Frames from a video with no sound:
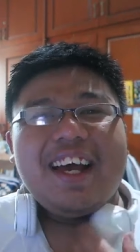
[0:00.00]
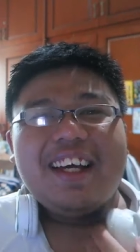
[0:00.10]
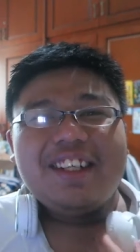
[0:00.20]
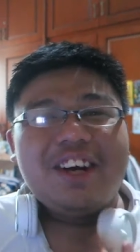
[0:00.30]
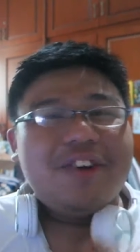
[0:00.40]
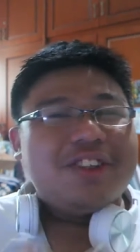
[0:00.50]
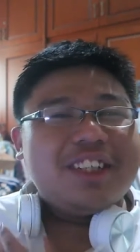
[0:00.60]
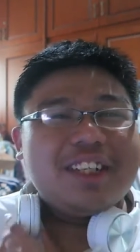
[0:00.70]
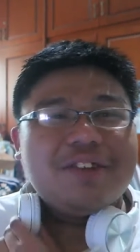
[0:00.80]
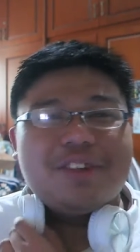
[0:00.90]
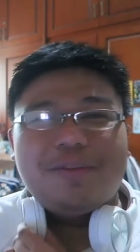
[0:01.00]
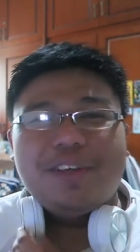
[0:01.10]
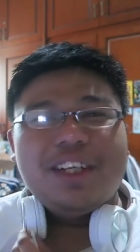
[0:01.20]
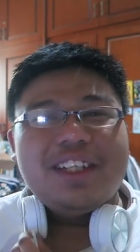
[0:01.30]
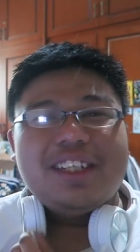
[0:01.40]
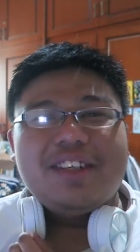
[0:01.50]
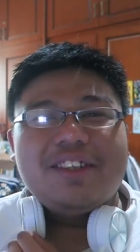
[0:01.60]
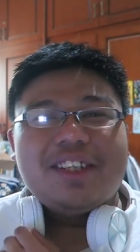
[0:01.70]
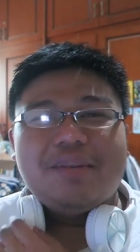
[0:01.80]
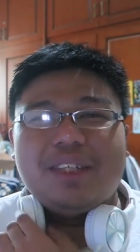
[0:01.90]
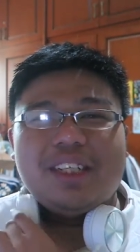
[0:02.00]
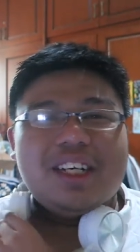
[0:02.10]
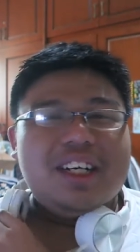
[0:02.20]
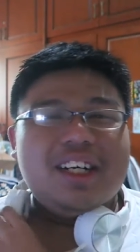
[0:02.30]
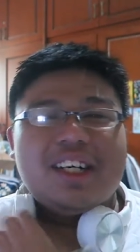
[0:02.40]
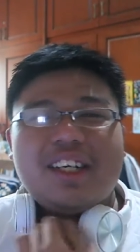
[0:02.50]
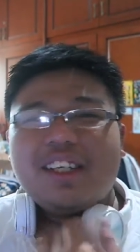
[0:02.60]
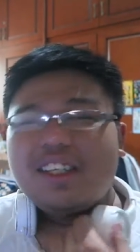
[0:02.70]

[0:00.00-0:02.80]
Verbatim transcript: And you know, I was thinking, who's the villain here? Is it gonna be uh,